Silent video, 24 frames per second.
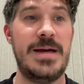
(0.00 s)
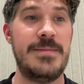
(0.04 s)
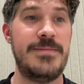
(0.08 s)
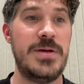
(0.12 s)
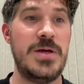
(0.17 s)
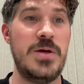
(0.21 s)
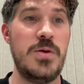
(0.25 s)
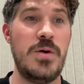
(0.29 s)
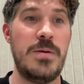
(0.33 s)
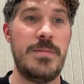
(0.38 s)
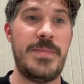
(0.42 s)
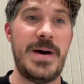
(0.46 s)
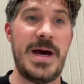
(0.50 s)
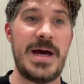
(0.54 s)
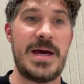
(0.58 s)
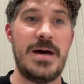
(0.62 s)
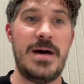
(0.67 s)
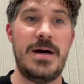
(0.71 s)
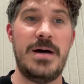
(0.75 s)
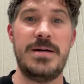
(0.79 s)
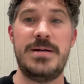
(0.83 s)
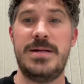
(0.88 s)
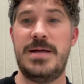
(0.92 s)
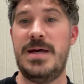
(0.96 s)

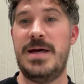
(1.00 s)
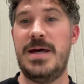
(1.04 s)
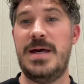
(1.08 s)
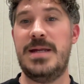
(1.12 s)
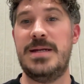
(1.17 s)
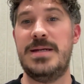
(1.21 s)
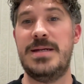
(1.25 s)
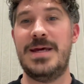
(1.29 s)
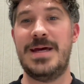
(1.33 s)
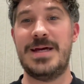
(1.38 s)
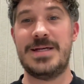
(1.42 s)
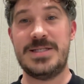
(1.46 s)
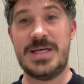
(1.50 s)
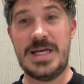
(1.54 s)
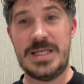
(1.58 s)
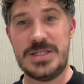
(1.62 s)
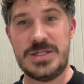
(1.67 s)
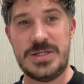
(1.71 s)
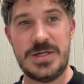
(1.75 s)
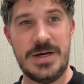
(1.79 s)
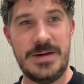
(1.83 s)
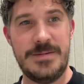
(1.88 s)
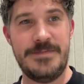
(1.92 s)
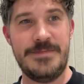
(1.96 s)
Hewlett-Packard and
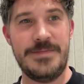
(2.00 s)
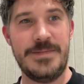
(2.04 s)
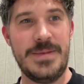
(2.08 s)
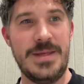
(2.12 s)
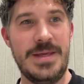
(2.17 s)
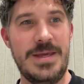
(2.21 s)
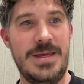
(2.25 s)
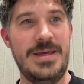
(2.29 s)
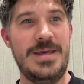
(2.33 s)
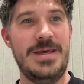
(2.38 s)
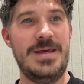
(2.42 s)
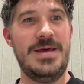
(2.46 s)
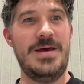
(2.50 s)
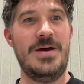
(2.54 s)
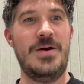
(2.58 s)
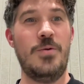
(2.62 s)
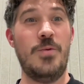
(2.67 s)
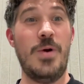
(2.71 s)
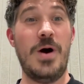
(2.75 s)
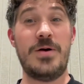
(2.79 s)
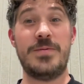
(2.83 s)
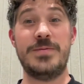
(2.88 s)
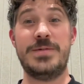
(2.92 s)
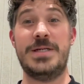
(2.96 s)
Accenture.
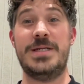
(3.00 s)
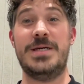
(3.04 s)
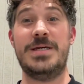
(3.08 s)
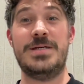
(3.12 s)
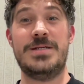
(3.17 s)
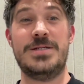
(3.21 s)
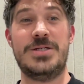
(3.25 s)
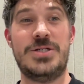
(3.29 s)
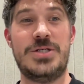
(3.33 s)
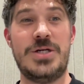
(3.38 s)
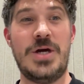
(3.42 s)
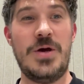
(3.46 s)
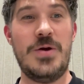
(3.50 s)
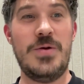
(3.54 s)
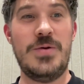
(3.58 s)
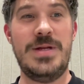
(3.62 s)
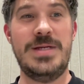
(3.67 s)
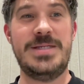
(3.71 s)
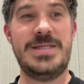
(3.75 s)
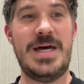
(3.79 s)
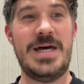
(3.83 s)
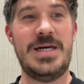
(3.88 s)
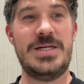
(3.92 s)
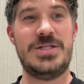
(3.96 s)
Welcome to the show,
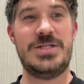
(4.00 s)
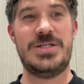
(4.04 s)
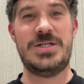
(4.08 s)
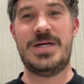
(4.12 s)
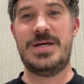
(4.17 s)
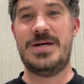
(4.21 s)
Nitesh.